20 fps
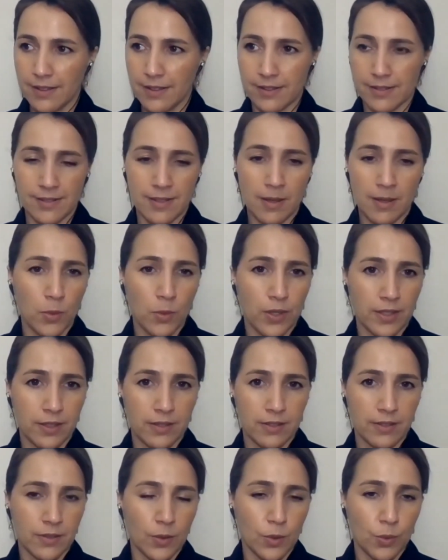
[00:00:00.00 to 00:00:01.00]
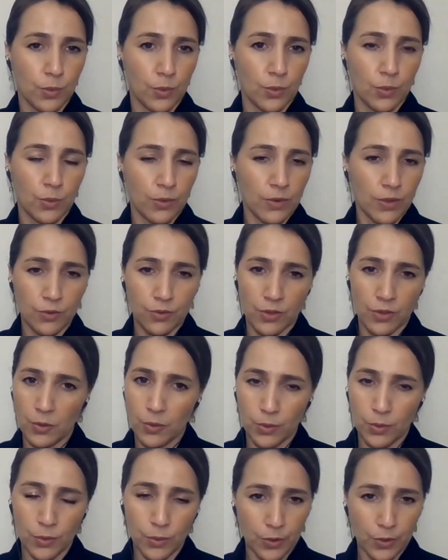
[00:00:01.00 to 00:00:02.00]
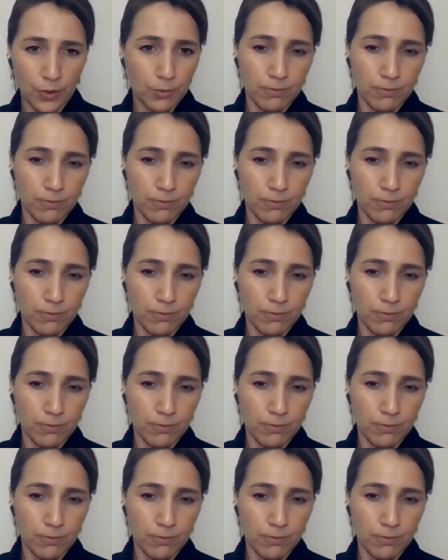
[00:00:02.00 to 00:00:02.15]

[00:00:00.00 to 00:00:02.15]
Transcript: someone who you know who